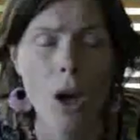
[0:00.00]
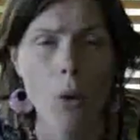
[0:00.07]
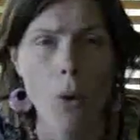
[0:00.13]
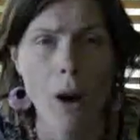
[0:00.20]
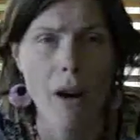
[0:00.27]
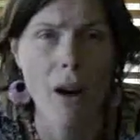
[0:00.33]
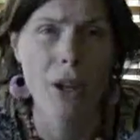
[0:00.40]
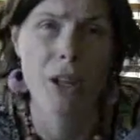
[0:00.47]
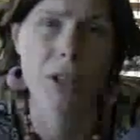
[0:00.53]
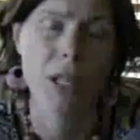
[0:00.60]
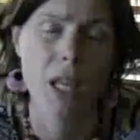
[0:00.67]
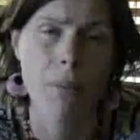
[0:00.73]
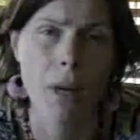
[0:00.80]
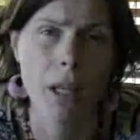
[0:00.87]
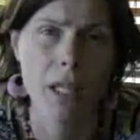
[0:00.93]
where I could
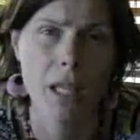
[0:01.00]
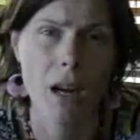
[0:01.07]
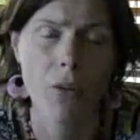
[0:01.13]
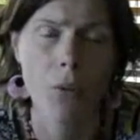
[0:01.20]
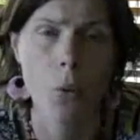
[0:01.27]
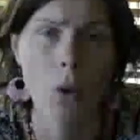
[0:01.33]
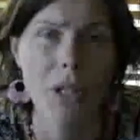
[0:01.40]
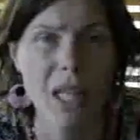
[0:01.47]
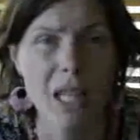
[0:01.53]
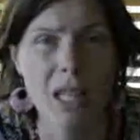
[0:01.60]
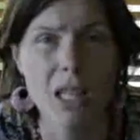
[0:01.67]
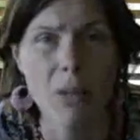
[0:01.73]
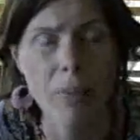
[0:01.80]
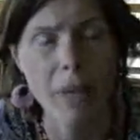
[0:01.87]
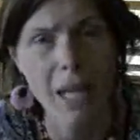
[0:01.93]
see myself wanting
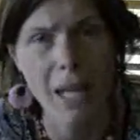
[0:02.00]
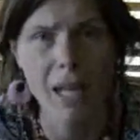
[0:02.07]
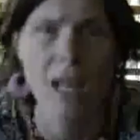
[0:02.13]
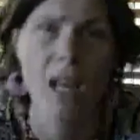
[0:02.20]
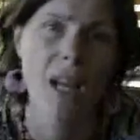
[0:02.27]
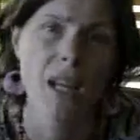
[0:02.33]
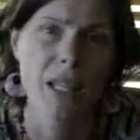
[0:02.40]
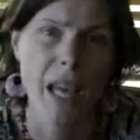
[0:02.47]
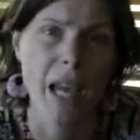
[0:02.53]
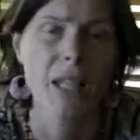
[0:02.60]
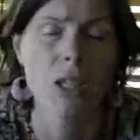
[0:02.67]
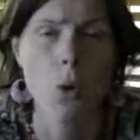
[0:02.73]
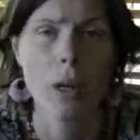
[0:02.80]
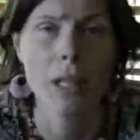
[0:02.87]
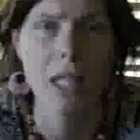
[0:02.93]
to be
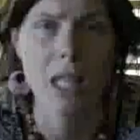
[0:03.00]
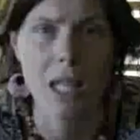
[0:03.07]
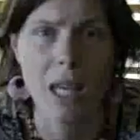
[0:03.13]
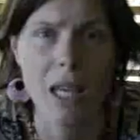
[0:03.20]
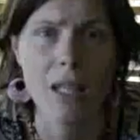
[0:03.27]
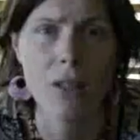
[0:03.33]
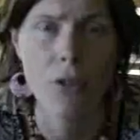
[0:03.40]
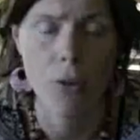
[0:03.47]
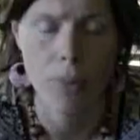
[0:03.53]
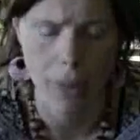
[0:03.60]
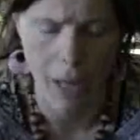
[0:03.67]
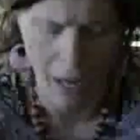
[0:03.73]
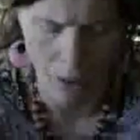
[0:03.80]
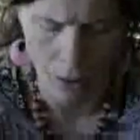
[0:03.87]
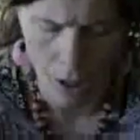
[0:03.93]
10, 20 years from
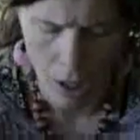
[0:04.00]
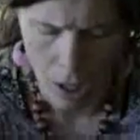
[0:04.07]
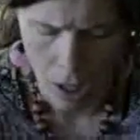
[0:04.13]
now,